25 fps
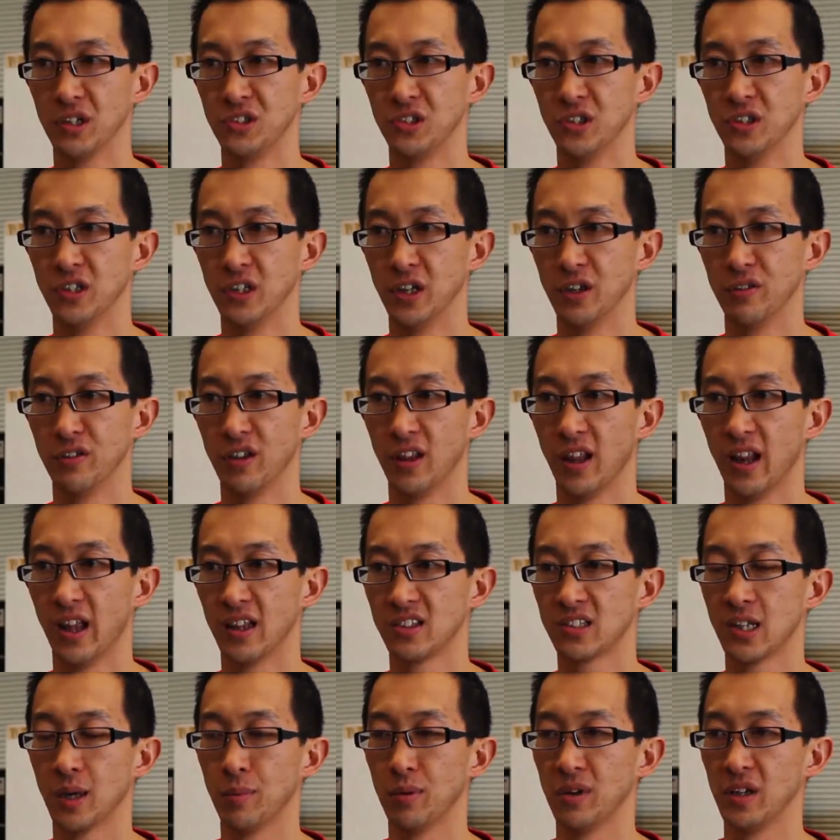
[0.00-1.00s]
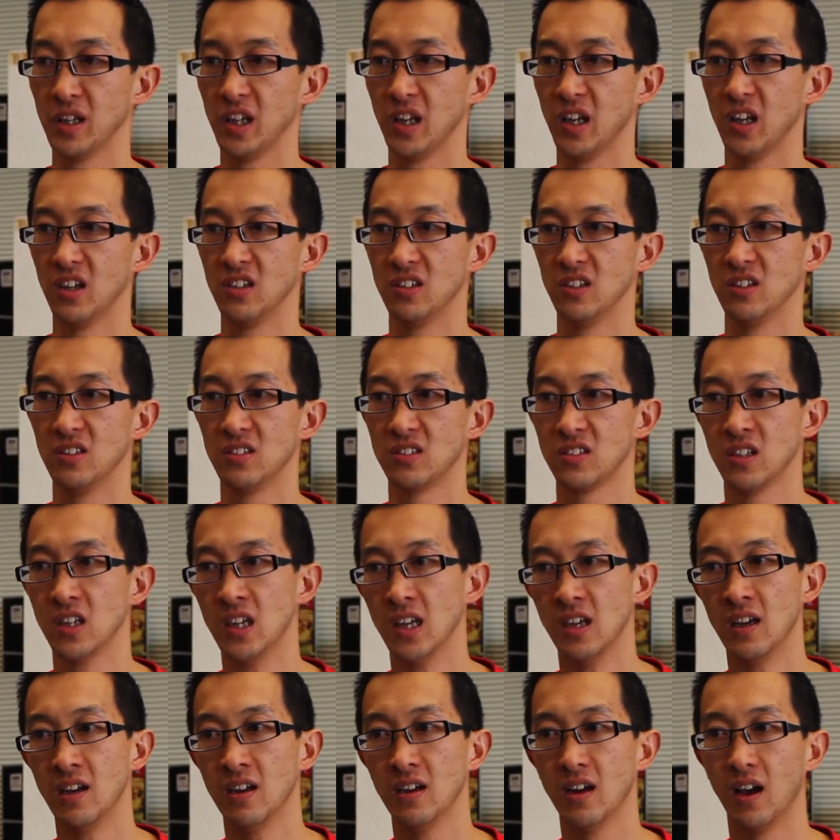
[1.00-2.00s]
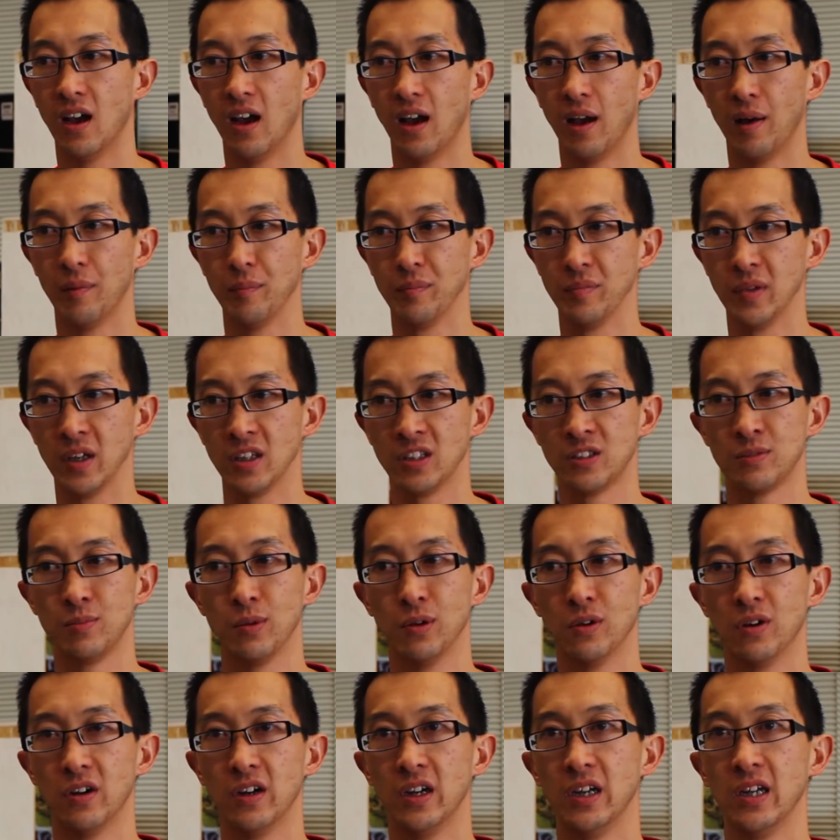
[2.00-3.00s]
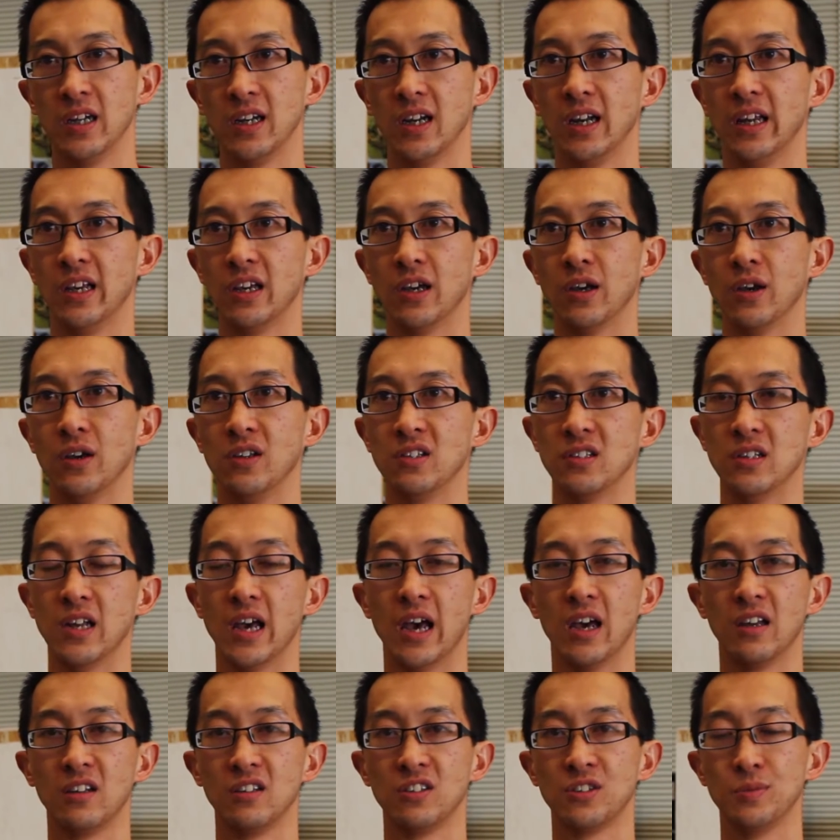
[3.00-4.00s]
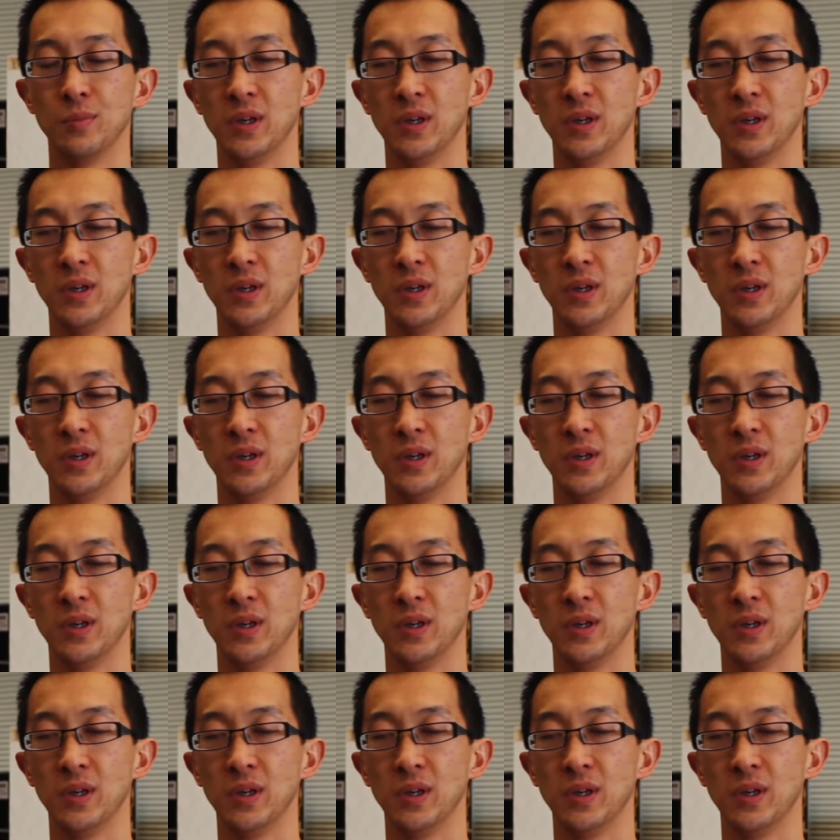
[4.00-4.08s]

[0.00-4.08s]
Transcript: journey over the last couple of years is exploring Lego as an artist